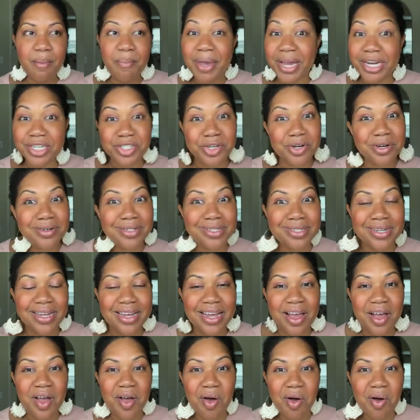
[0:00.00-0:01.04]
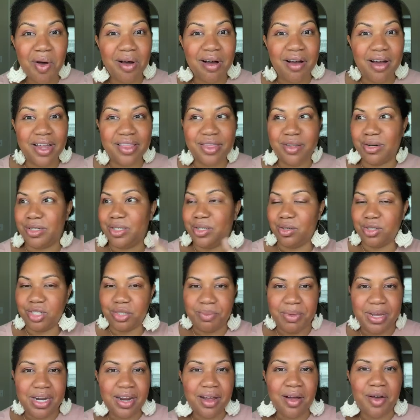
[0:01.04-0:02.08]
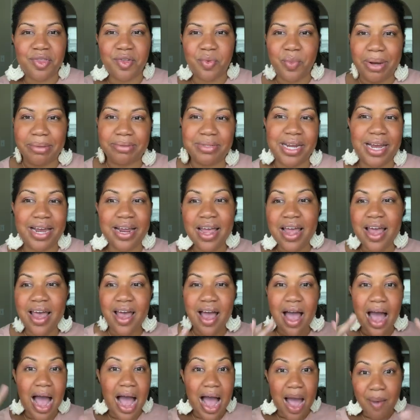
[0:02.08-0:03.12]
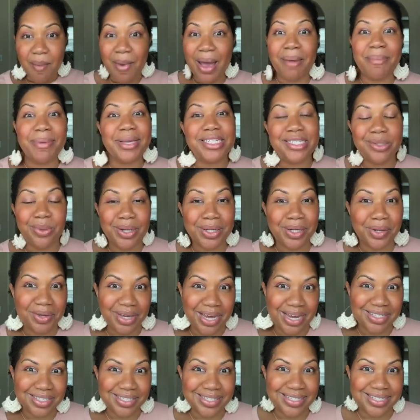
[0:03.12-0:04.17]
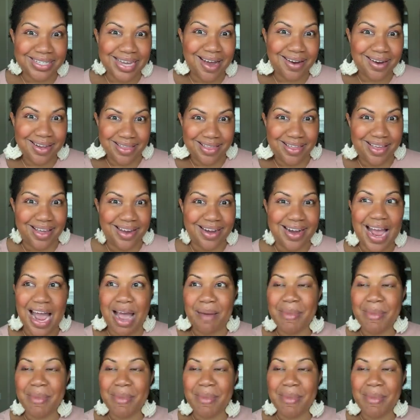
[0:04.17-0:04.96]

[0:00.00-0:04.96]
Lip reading: pictures on their social media, on the website, I might be doing location scouting then.